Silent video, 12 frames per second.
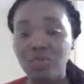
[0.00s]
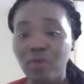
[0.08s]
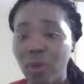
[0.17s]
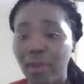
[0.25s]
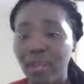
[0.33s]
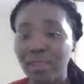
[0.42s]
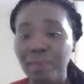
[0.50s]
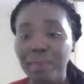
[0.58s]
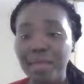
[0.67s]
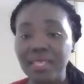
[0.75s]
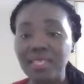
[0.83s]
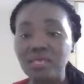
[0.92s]
for another
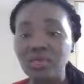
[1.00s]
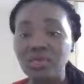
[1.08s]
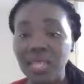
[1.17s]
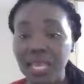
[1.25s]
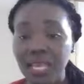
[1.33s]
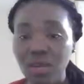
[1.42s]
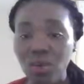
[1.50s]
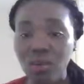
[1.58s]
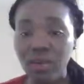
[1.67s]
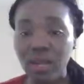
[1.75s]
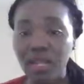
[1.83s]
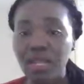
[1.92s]
person to take
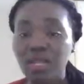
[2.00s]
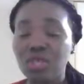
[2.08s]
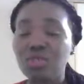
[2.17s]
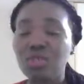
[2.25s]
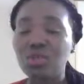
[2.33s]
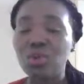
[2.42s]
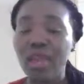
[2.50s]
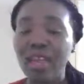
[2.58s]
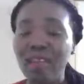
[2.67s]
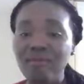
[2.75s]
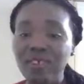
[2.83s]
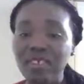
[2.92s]
over. So
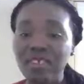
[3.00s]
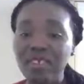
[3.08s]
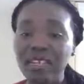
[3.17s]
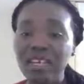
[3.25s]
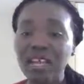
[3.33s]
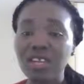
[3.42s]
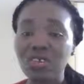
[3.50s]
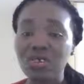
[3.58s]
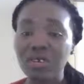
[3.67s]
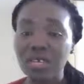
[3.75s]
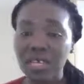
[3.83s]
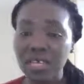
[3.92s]
everything that you
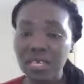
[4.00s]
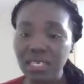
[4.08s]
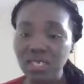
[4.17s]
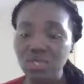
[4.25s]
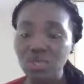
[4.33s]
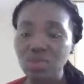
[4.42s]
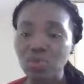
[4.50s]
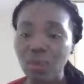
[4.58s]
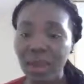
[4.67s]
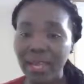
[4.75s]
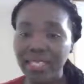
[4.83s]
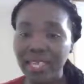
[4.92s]
need to
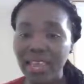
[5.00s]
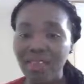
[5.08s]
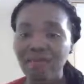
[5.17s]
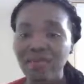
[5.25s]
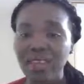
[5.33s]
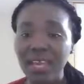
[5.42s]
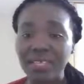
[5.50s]
write, every